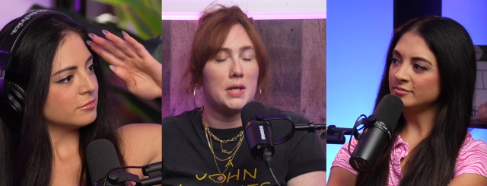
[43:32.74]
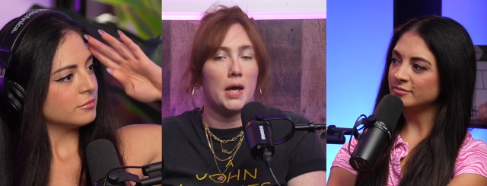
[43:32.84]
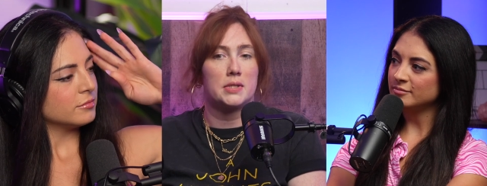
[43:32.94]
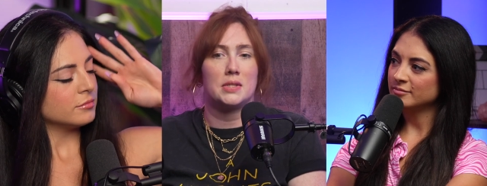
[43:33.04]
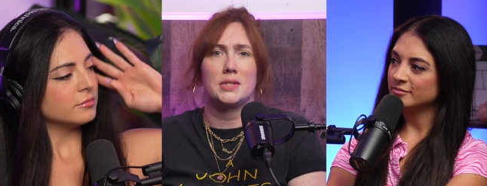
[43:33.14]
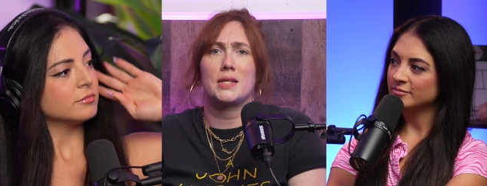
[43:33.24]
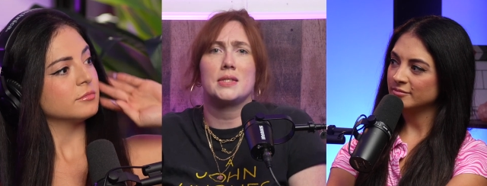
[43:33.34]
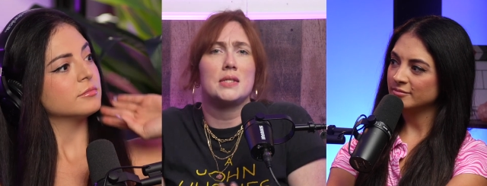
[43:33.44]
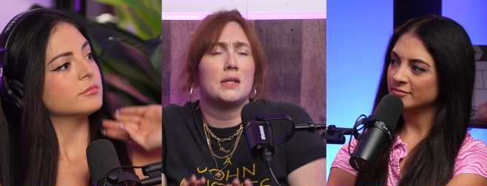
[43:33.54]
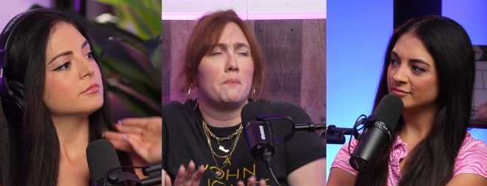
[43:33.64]
Speaker 1: sex and sex
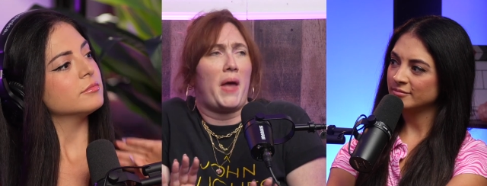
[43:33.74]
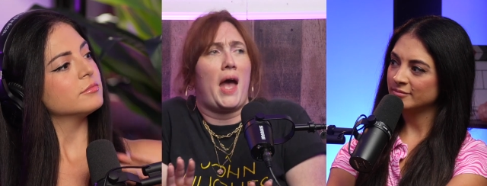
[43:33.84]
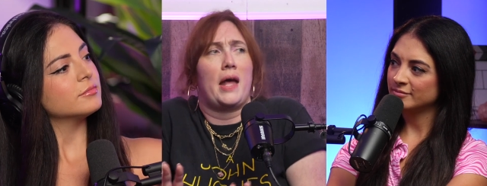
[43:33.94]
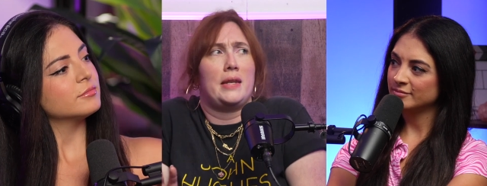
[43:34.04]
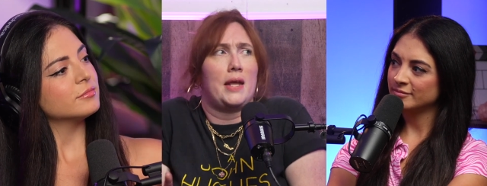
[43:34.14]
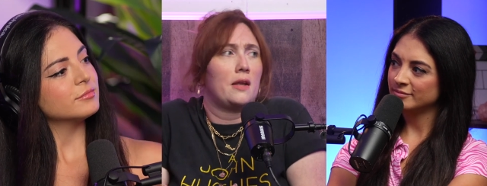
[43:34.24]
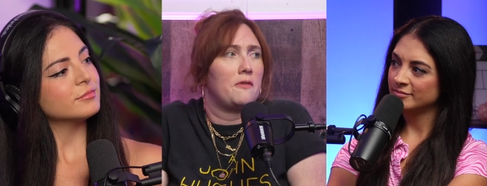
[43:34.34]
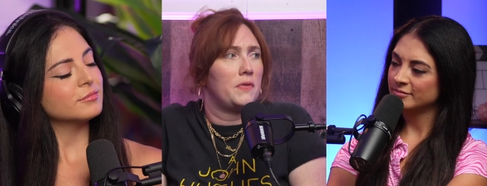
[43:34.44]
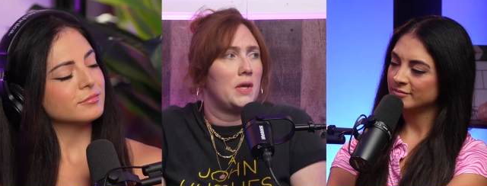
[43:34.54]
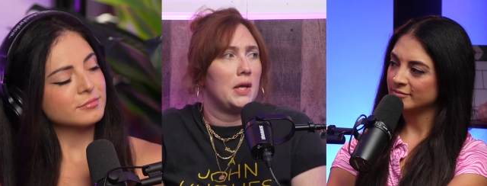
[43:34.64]
isn't a bad
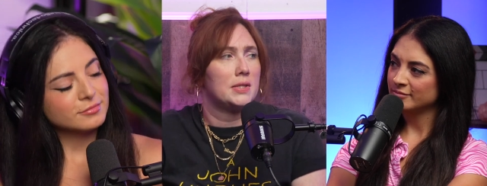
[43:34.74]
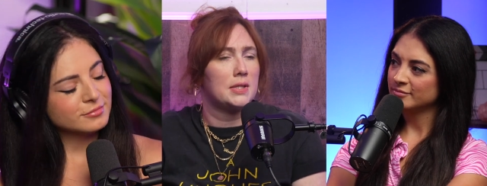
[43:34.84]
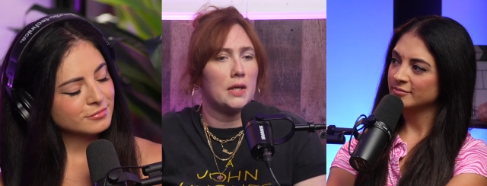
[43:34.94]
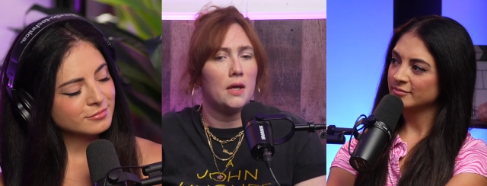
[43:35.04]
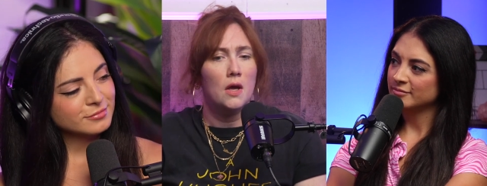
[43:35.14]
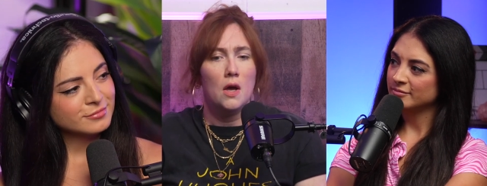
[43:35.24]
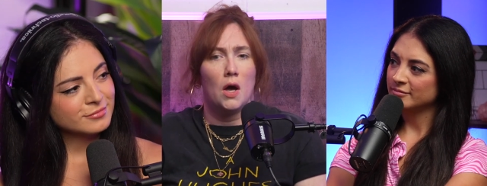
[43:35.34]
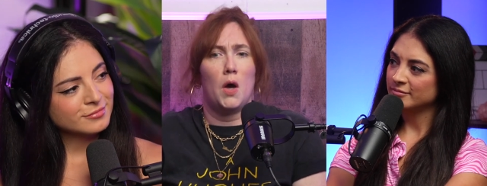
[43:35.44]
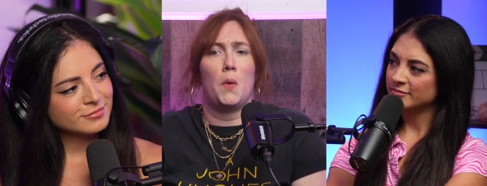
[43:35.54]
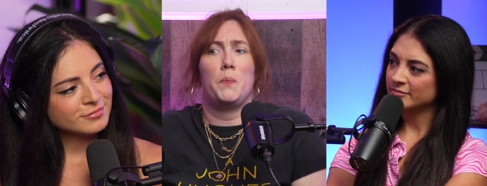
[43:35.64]
negative thing. It's like
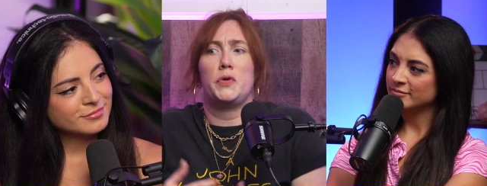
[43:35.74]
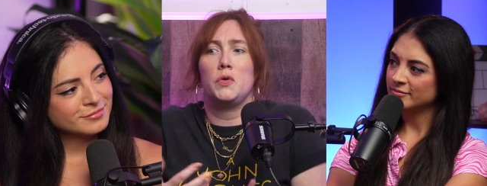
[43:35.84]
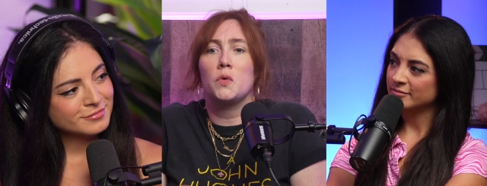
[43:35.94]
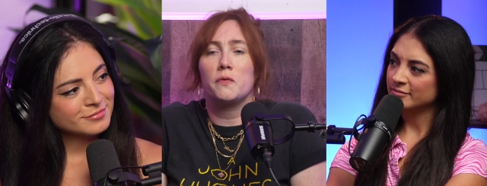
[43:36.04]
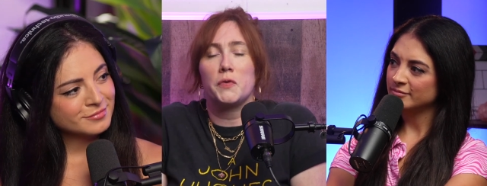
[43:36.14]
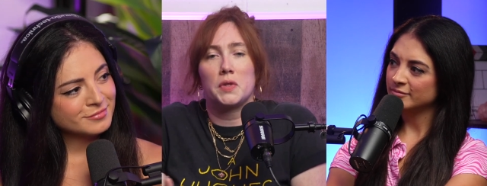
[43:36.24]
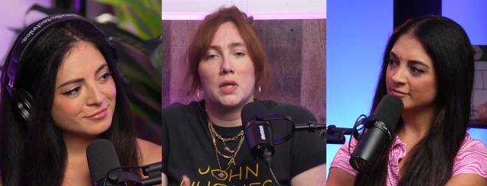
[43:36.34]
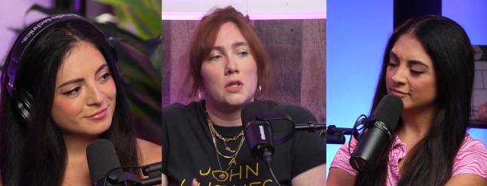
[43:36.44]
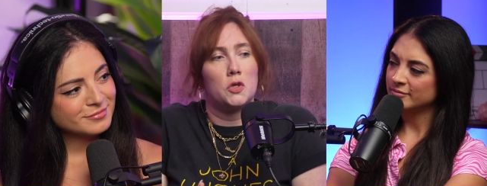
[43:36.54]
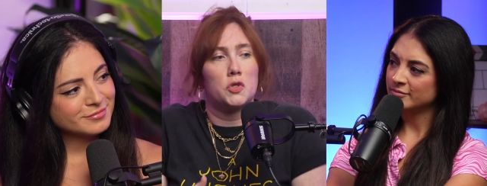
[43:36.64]
a beautiful
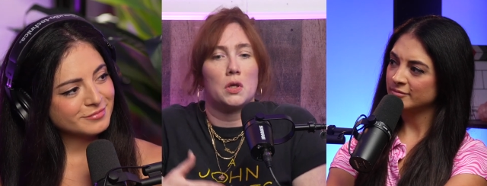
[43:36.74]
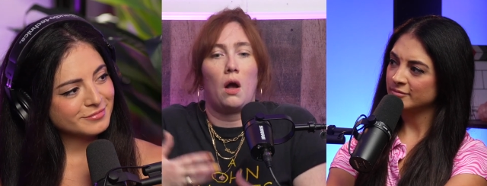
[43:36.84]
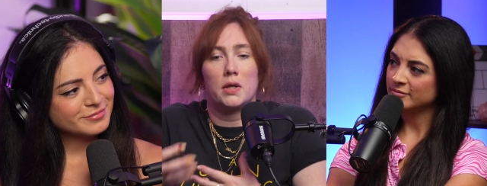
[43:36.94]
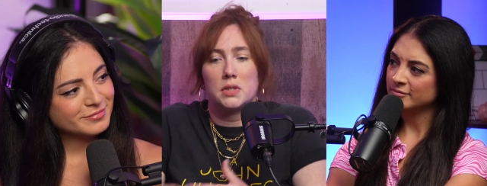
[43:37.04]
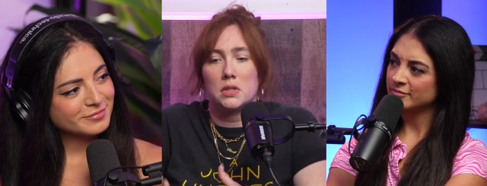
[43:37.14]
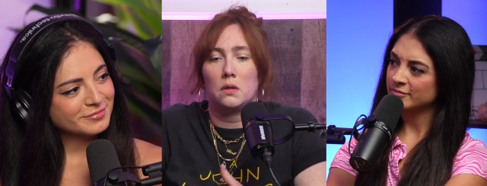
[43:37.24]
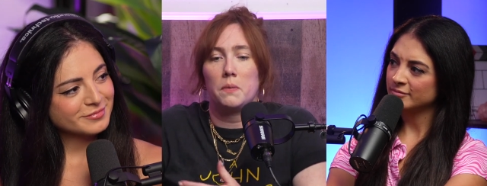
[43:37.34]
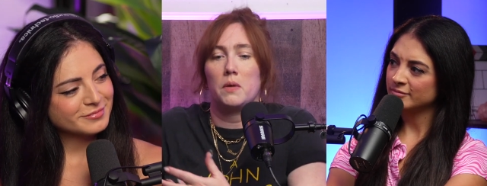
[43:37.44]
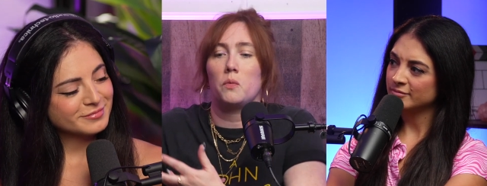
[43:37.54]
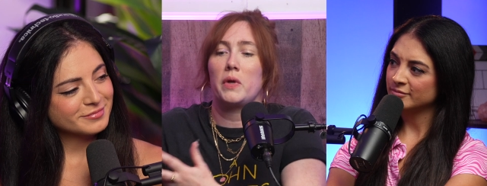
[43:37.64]
thing that you should constantly
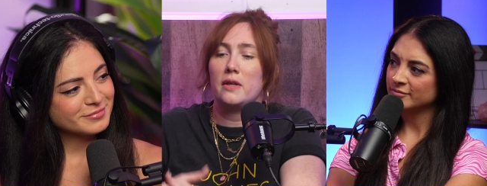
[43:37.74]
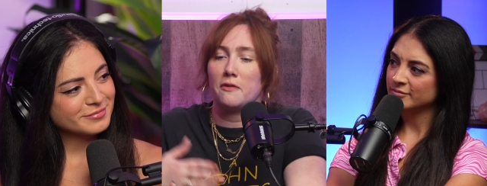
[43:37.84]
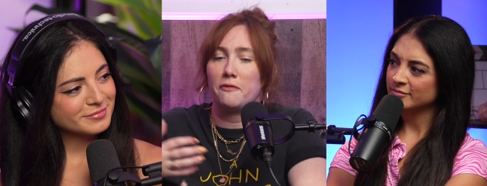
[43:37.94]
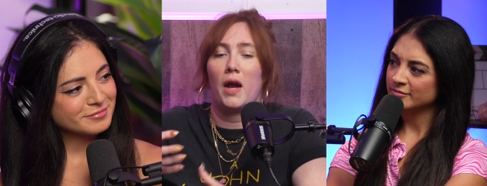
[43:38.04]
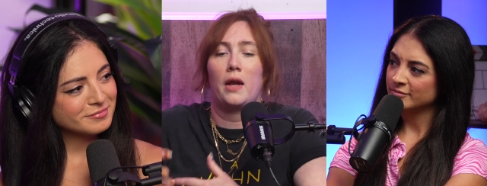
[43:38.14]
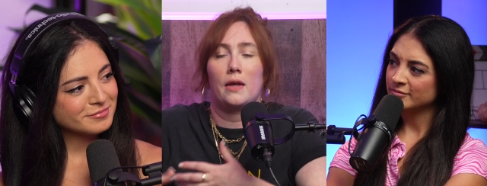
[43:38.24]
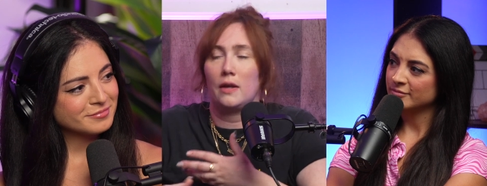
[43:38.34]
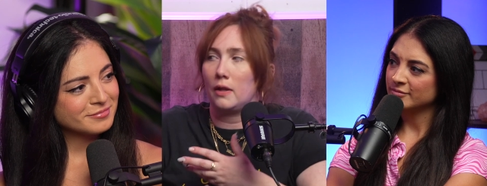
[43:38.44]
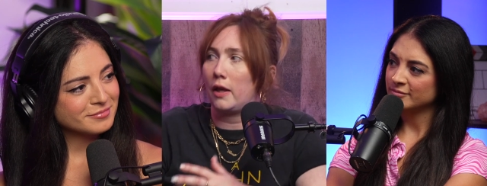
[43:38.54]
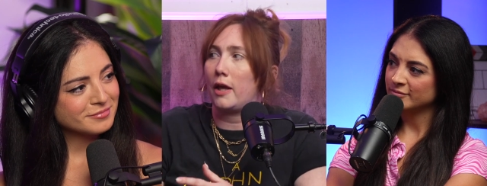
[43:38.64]
be
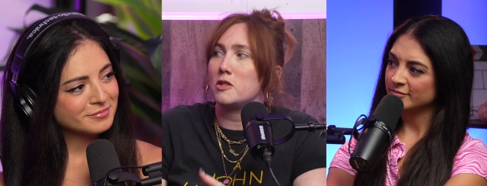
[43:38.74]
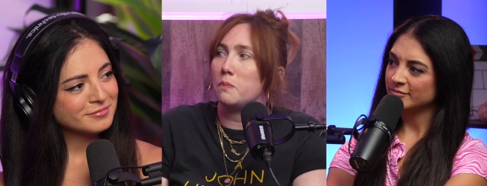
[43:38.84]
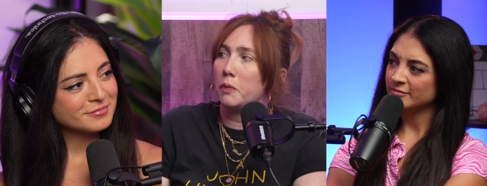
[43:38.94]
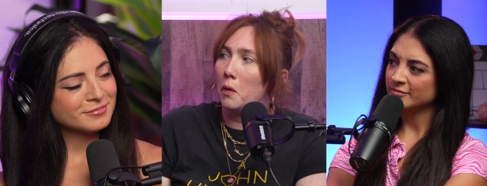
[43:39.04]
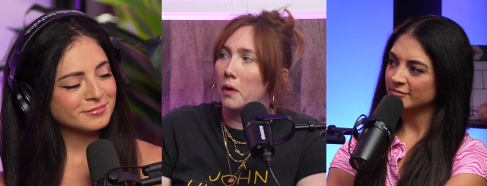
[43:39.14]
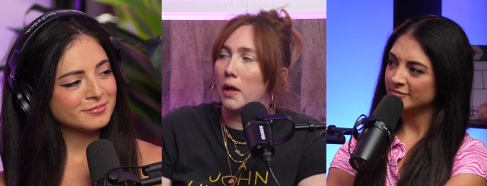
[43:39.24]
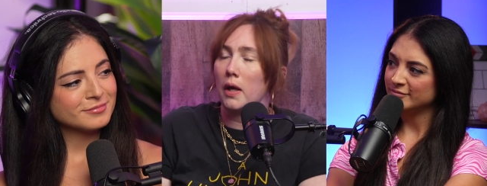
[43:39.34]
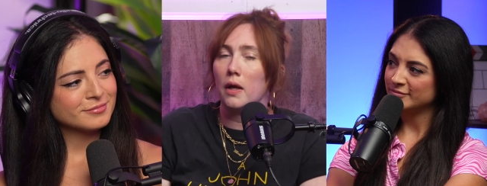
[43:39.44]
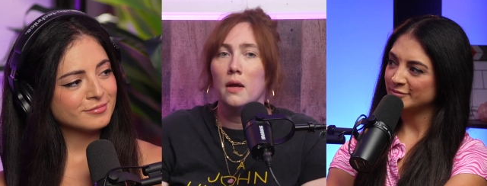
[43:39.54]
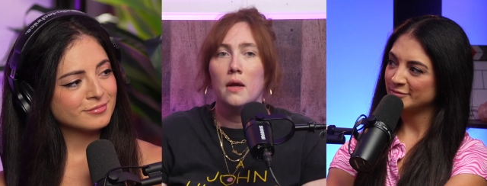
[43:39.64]
redefining and like
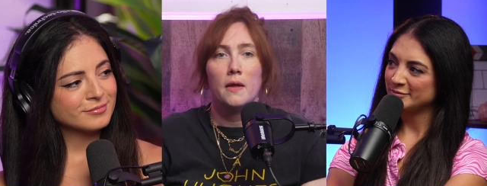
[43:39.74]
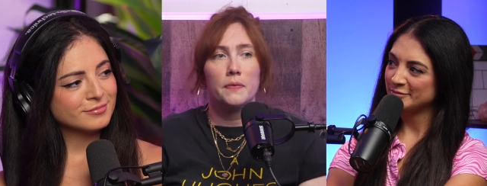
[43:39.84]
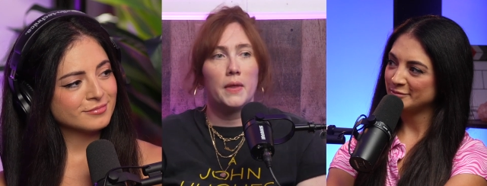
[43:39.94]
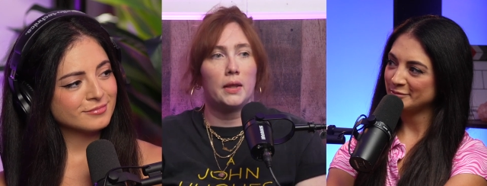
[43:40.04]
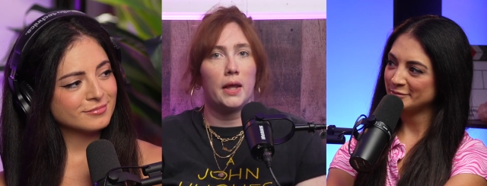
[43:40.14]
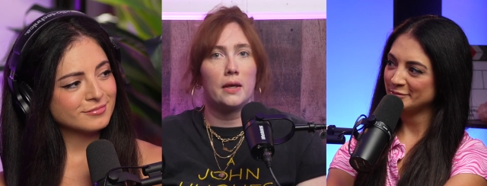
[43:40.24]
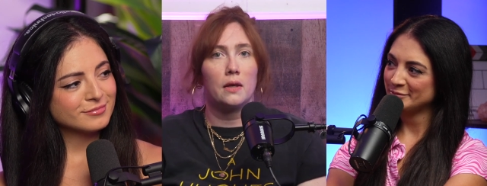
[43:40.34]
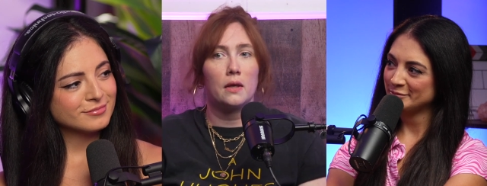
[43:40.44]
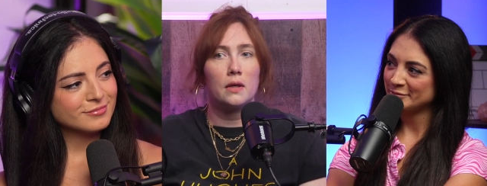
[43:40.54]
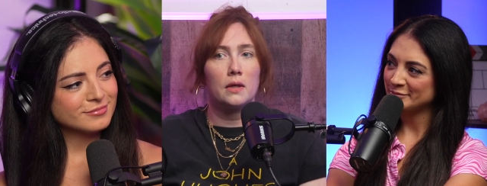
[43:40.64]
exploring that
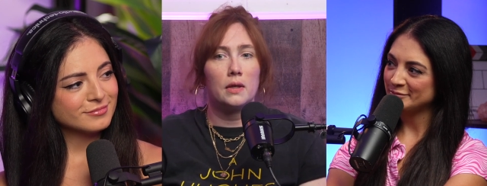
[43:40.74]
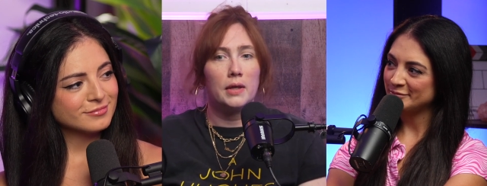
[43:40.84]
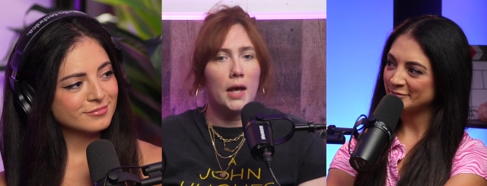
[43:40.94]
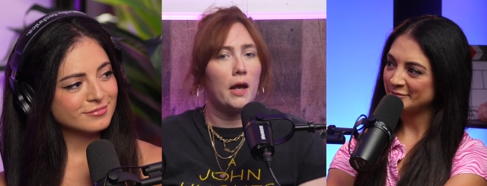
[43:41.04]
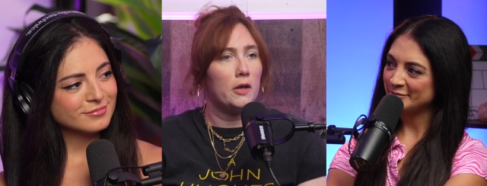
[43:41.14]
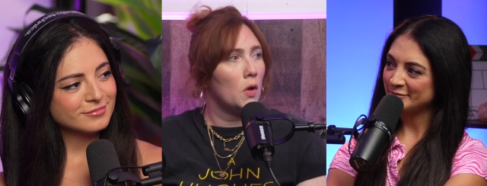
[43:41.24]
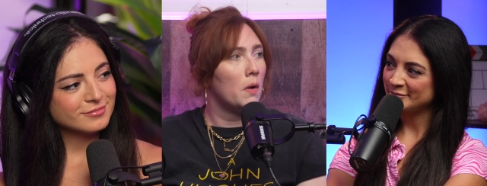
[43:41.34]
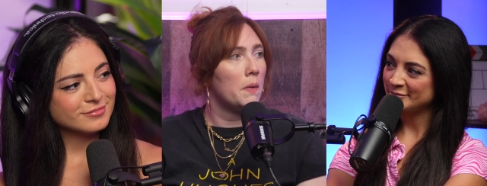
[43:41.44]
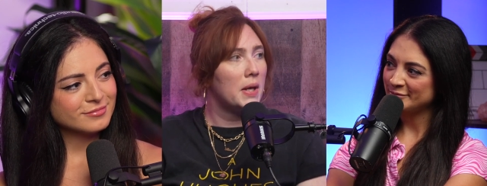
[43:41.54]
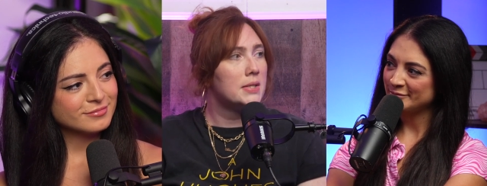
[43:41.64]
like yeah, no,
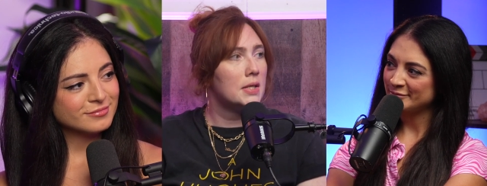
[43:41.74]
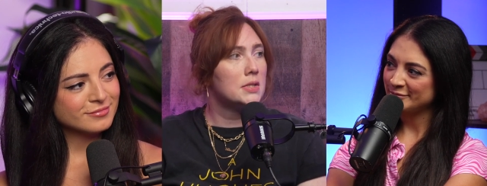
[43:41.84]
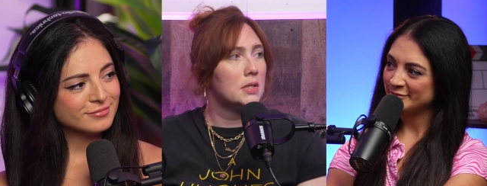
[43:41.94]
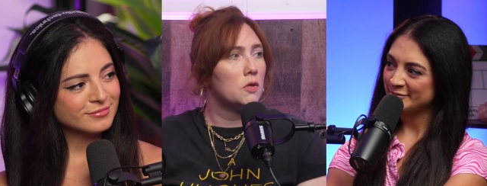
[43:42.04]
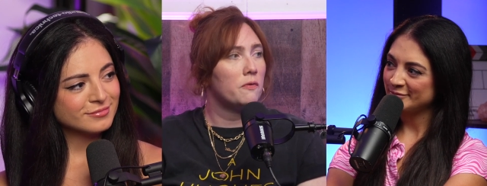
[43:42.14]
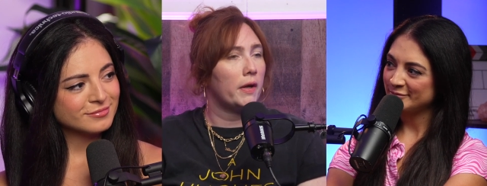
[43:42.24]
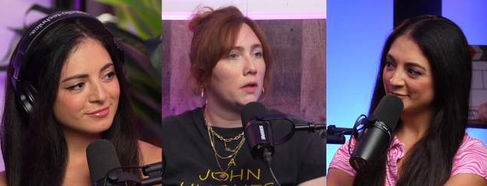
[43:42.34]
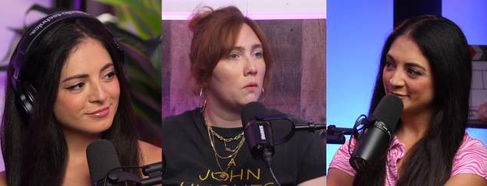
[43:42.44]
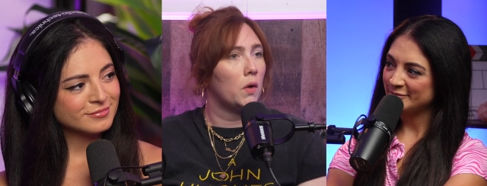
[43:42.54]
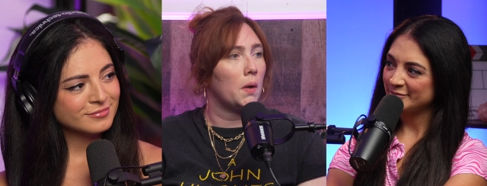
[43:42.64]
it makes sense that you
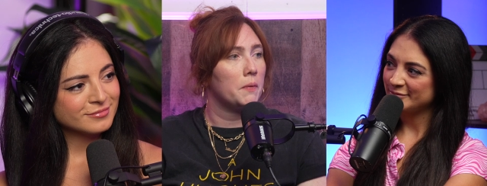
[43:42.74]
finally woke